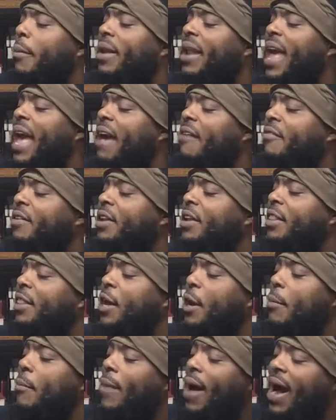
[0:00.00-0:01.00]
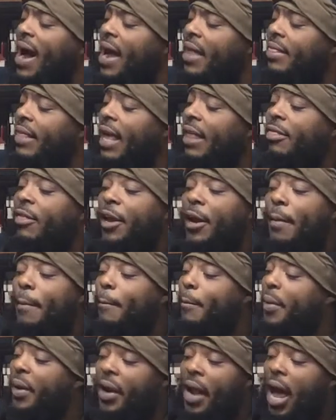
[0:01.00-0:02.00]
have it in their mind that their
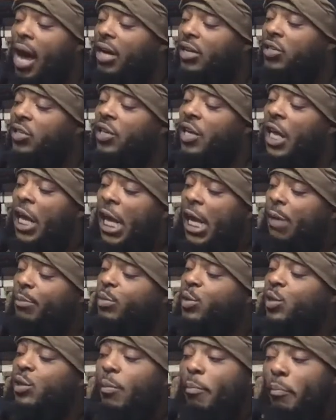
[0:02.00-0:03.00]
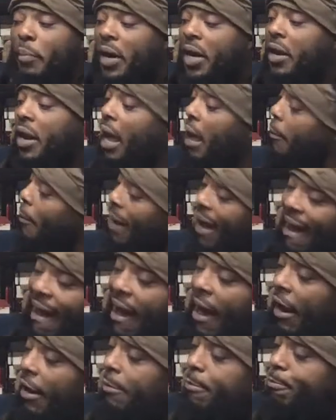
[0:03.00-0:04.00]
buttocks, hips, butt
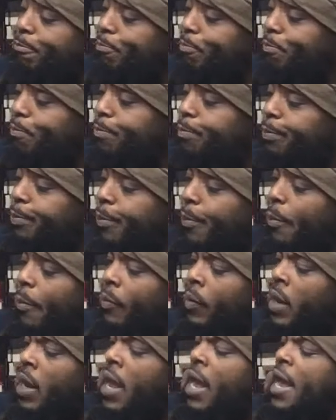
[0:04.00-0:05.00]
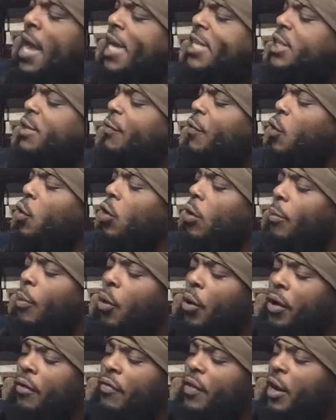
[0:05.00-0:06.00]
behind, is the focal
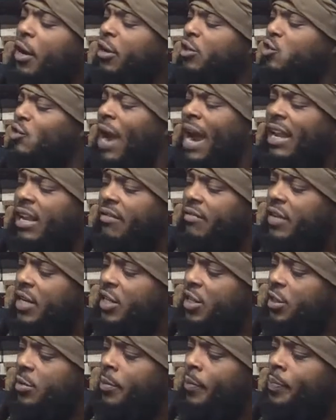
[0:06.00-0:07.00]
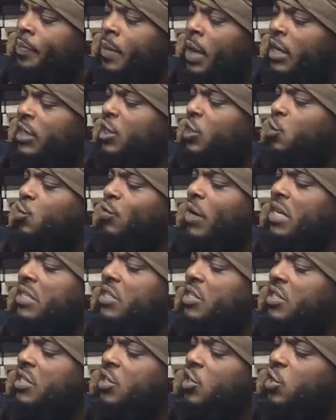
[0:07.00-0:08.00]
point of their attractiveness. She
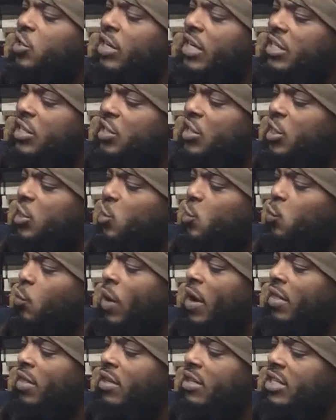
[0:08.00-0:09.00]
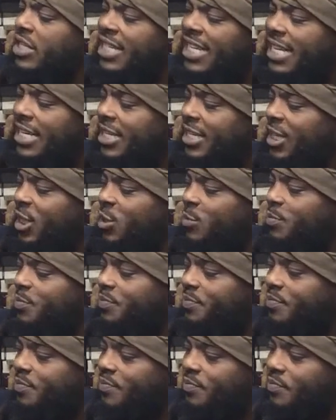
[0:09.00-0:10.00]
dresses to accentuate the cheeks
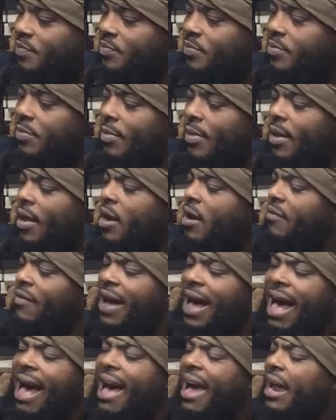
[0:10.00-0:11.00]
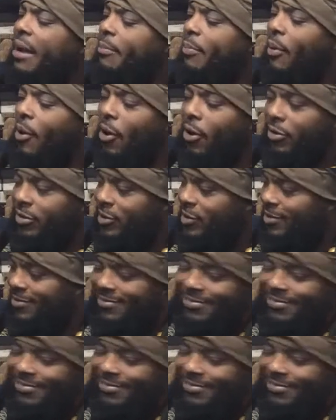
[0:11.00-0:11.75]
of her hind parts.